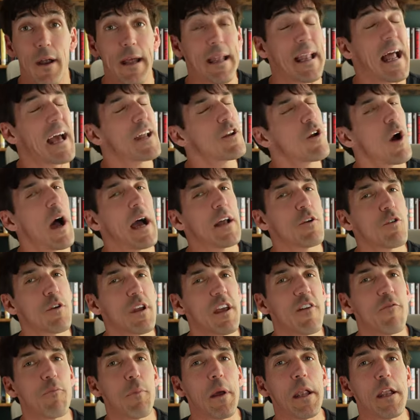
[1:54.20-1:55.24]
Right? And I don't
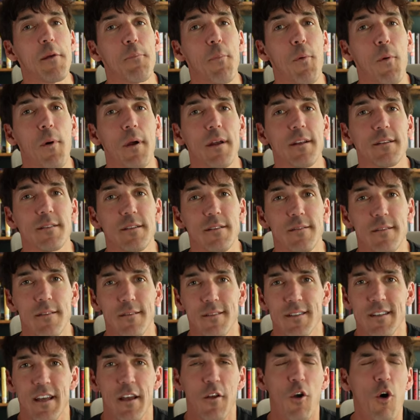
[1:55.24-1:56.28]
give pity points and
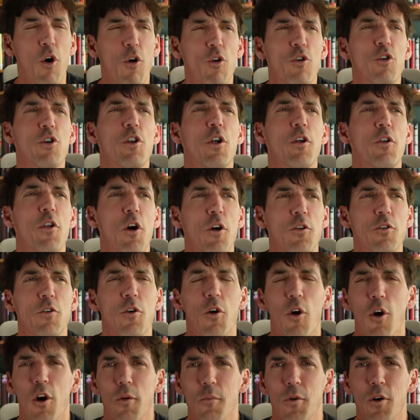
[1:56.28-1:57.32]
say, oh, good on
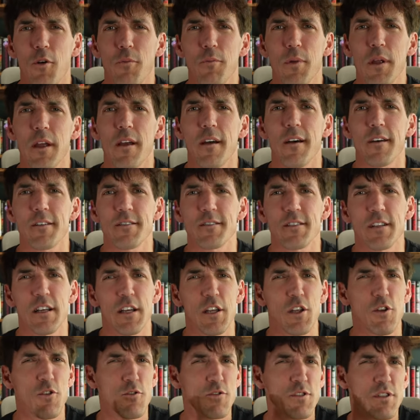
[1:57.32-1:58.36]
Under Armour because they
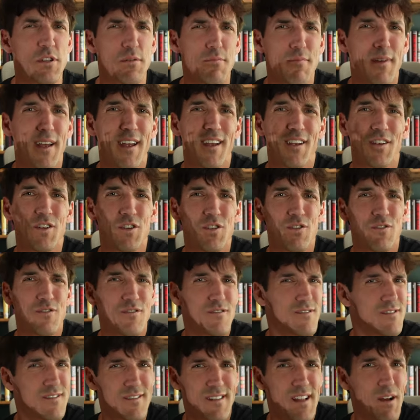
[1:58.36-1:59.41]
used to make
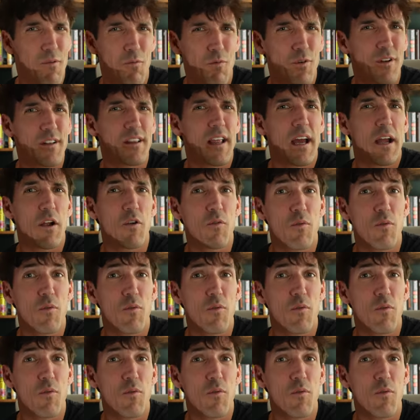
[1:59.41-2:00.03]
shoes that weren't that